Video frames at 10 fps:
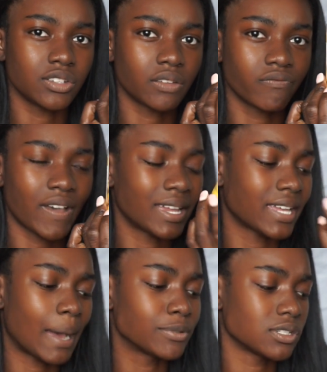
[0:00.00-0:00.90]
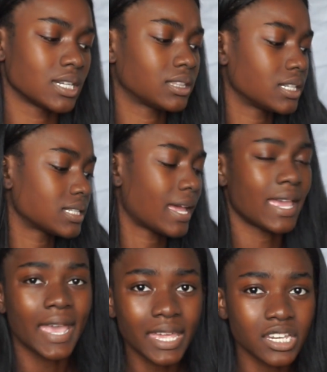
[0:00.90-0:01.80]
You can find capsules like this at
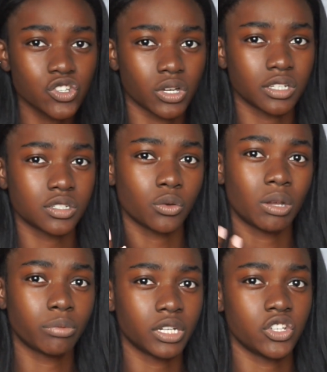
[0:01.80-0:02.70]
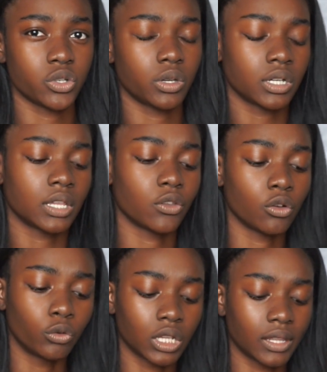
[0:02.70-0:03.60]
any drugstore, I'm pretty sure, and
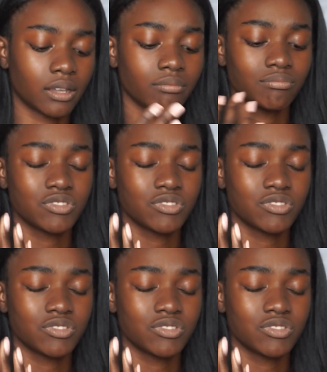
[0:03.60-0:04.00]
they're only like